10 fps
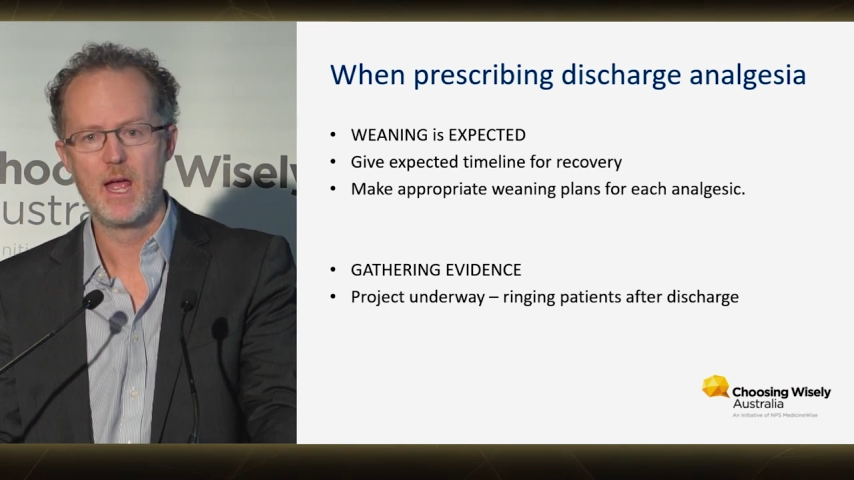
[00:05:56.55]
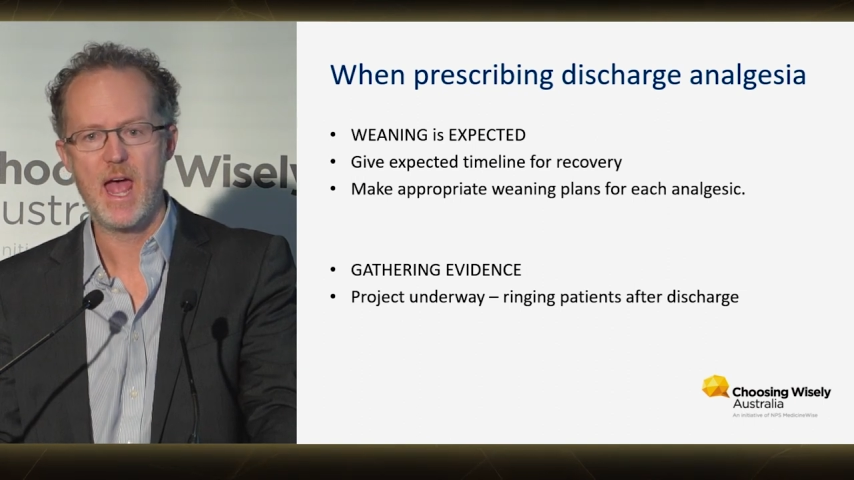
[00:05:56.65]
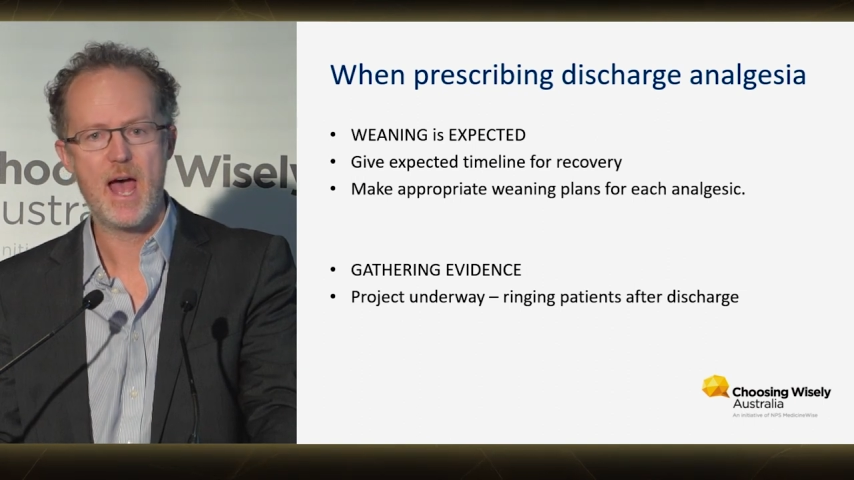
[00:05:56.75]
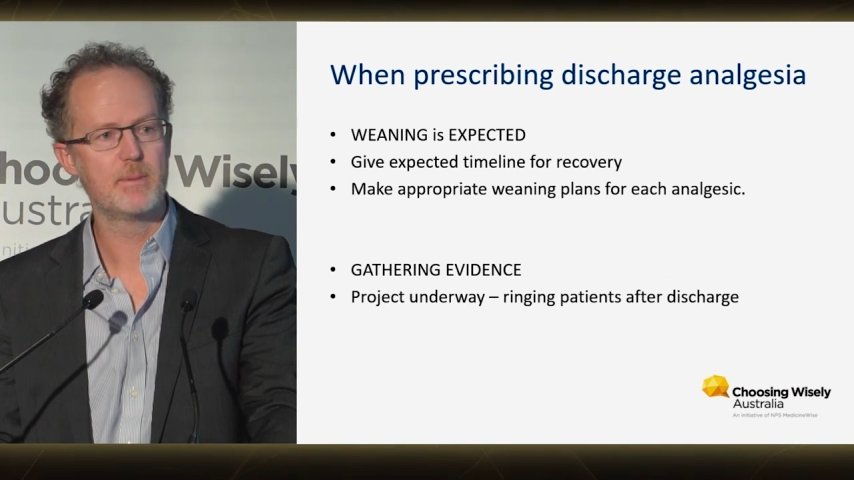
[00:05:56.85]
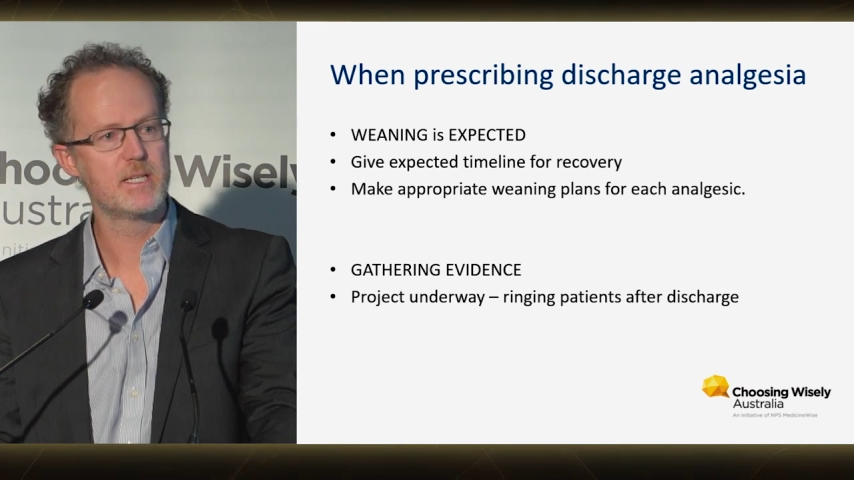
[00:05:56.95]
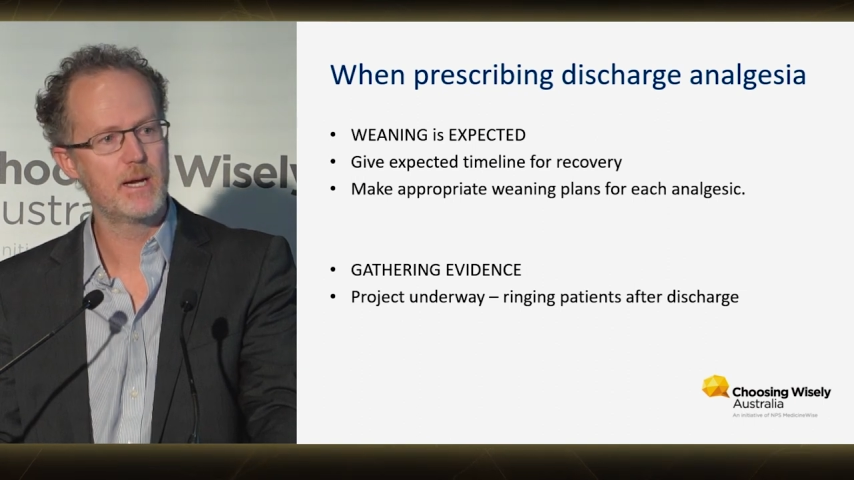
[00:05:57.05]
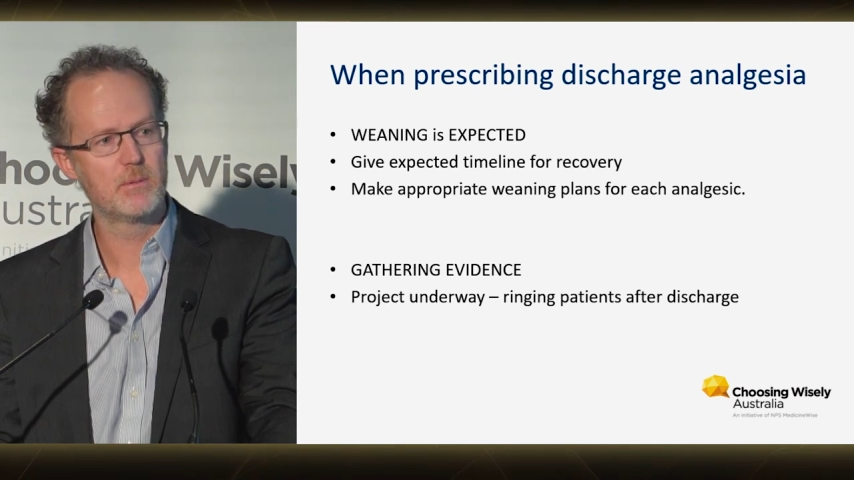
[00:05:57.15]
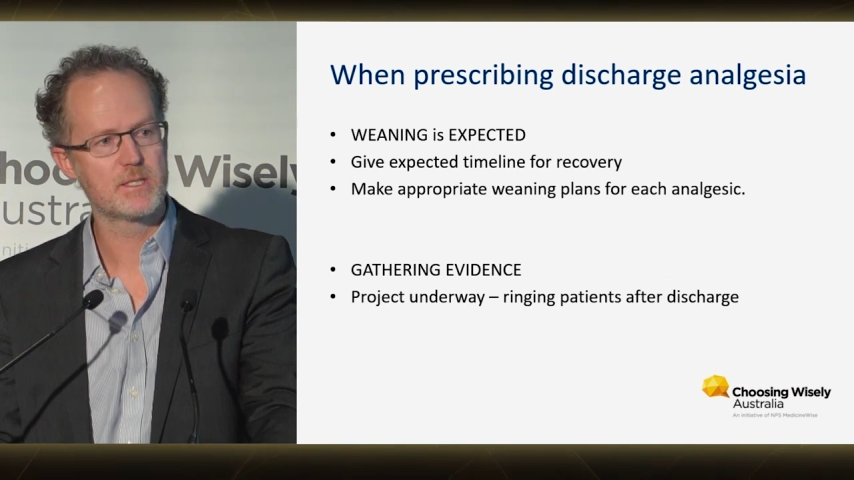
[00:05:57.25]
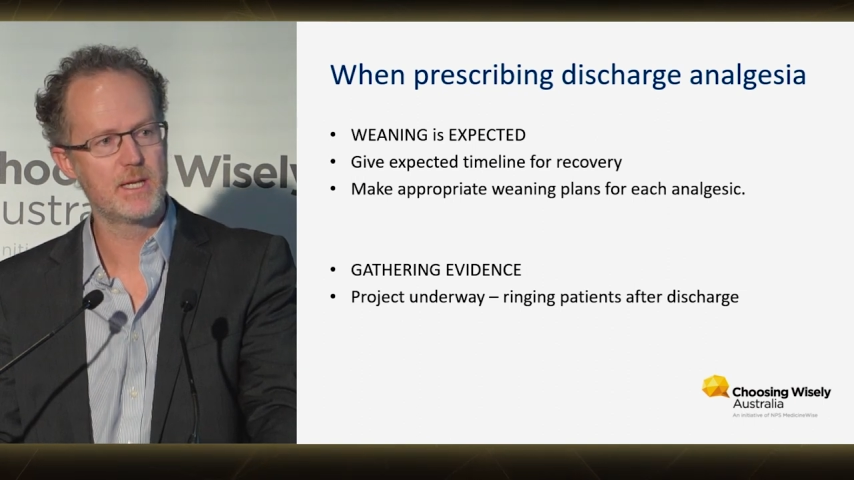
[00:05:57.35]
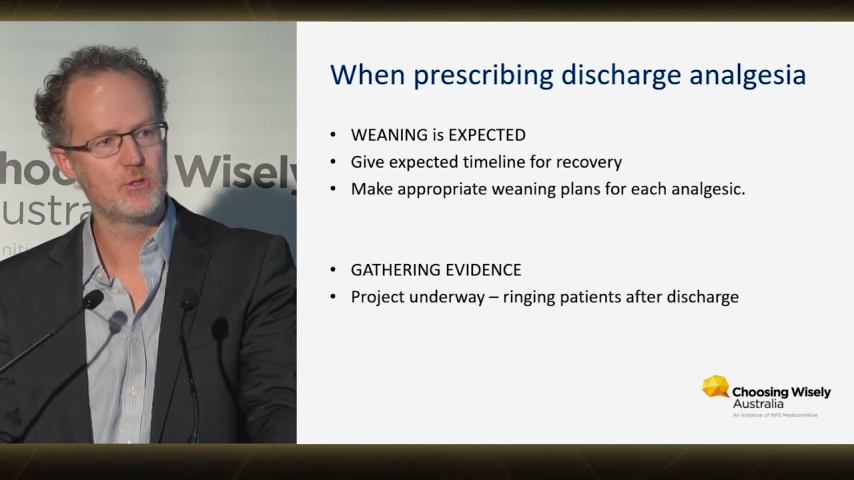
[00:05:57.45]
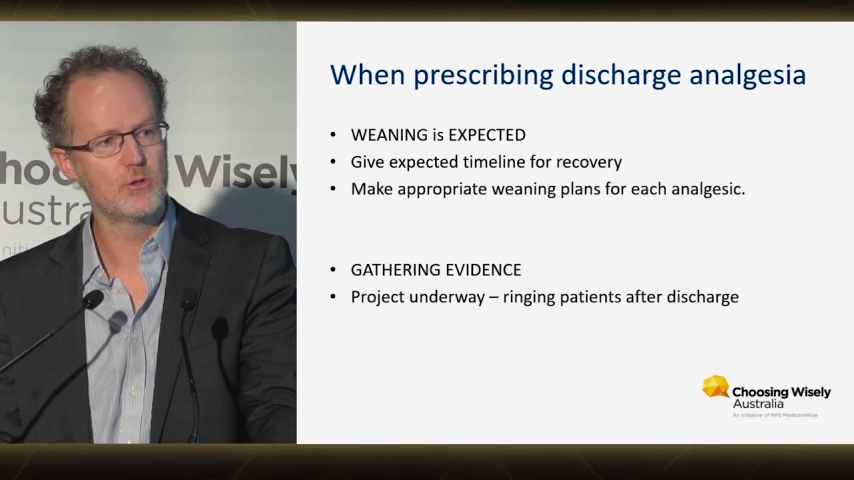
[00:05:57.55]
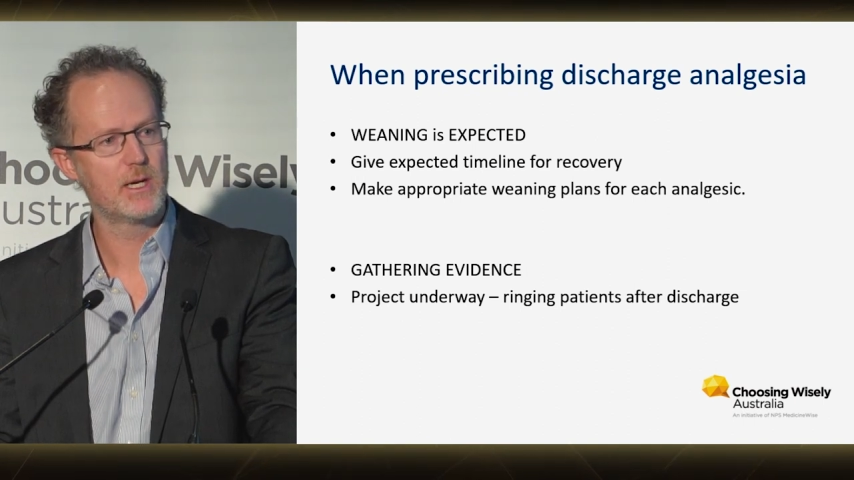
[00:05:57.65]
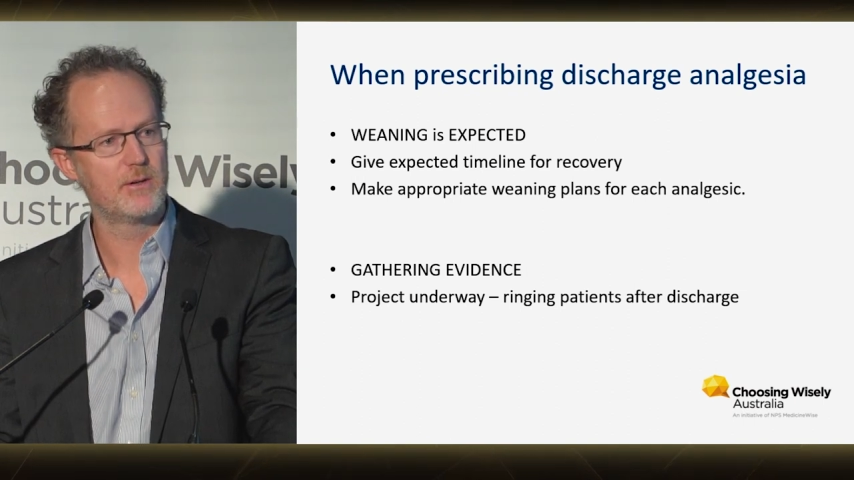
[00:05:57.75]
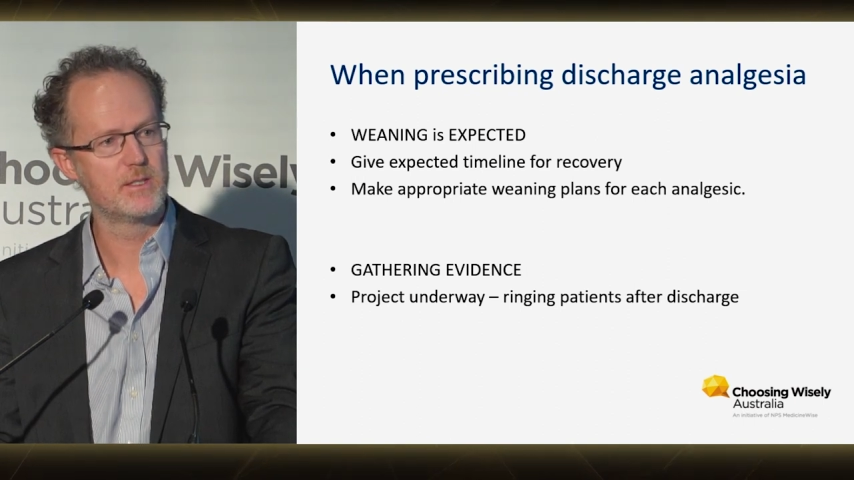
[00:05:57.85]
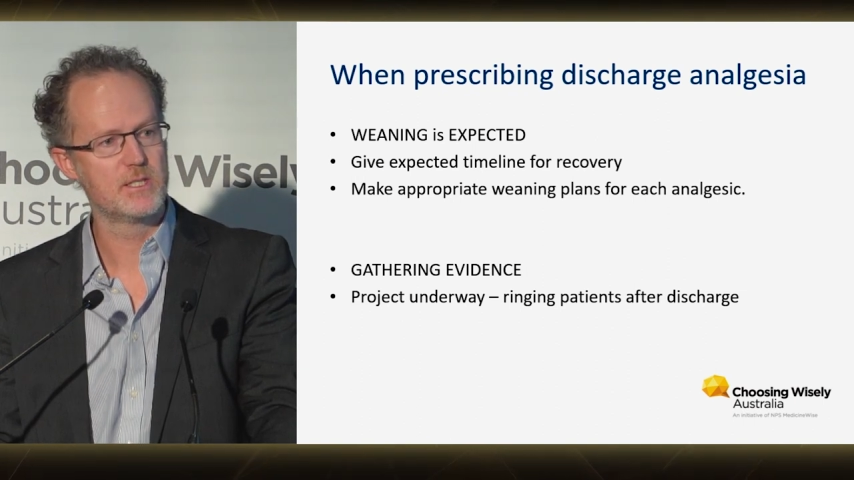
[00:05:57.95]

how many tablets they took after